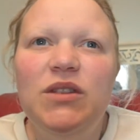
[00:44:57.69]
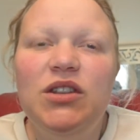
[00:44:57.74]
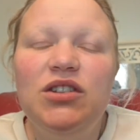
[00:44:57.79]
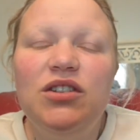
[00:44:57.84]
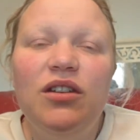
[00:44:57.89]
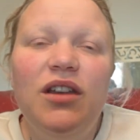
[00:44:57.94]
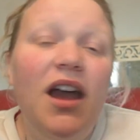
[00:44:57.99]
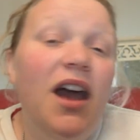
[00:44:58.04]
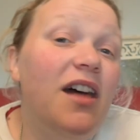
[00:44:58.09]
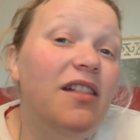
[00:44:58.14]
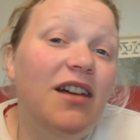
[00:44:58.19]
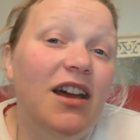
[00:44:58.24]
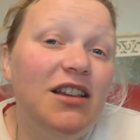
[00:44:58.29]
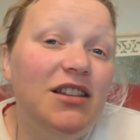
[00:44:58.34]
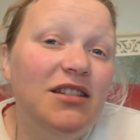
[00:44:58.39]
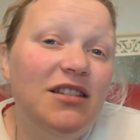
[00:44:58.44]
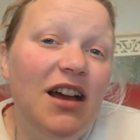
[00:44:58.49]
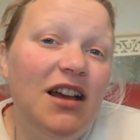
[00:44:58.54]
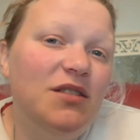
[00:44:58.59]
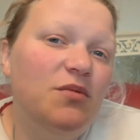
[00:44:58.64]
So yeah,
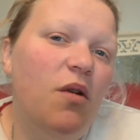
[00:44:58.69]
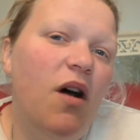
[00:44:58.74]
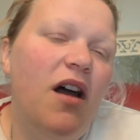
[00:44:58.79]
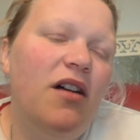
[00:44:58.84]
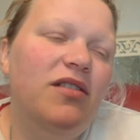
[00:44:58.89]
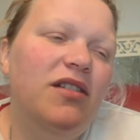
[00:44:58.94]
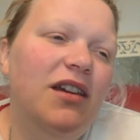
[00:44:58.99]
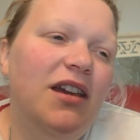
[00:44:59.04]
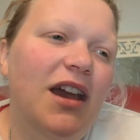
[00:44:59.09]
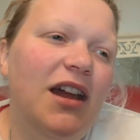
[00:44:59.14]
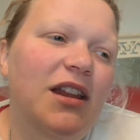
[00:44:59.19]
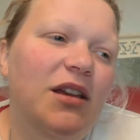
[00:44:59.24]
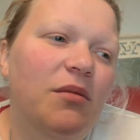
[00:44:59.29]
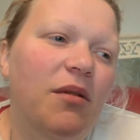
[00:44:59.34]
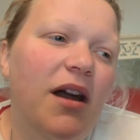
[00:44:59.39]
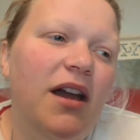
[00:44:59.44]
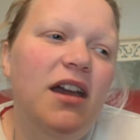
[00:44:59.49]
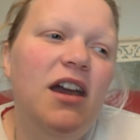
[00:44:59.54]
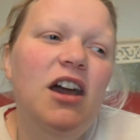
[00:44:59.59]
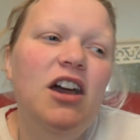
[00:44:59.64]
that's what I think
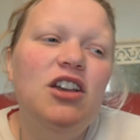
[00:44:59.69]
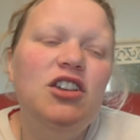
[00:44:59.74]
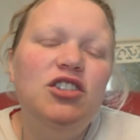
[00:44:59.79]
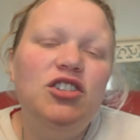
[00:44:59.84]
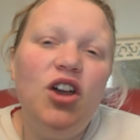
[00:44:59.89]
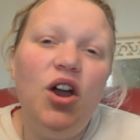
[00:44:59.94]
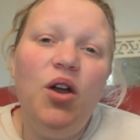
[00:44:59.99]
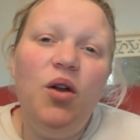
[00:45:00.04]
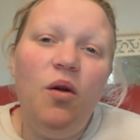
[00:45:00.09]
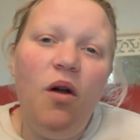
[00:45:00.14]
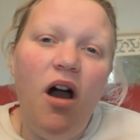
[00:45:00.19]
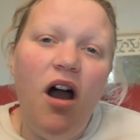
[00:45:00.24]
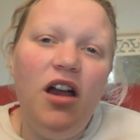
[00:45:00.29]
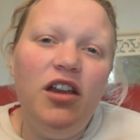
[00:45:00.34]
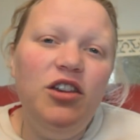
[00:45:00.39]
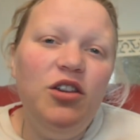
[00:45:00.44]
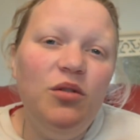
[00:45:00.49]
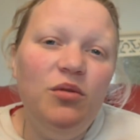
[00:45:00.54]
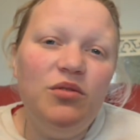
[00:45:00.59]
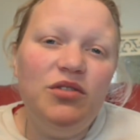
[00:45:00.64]
anyway. So
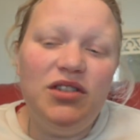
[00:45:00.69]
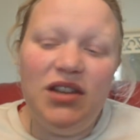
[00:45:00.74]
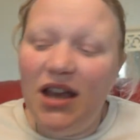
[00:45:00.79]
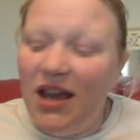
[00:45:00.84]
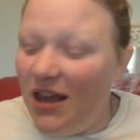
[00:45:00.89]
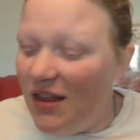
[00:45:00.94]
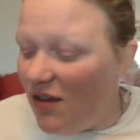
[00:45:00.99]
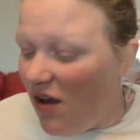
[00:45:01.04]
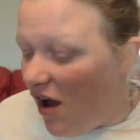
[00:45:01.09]
you'll see that